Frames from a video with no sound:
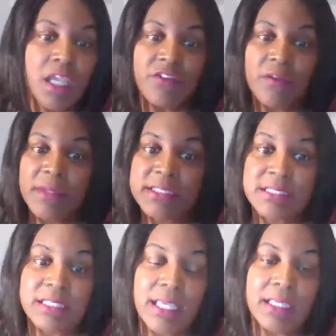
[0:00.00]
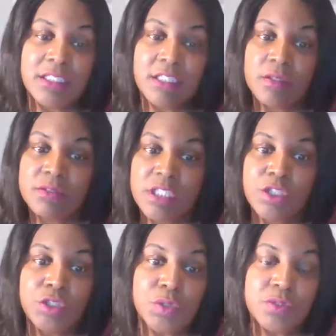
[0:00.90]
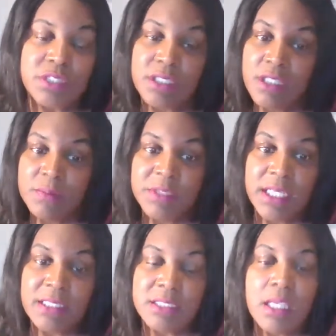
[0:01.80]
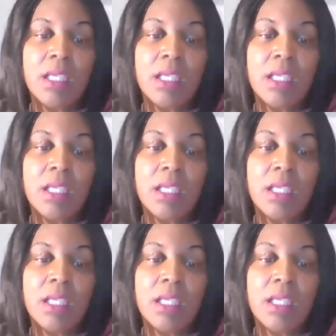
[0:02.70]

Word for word: FMSCA, DOT news and updates.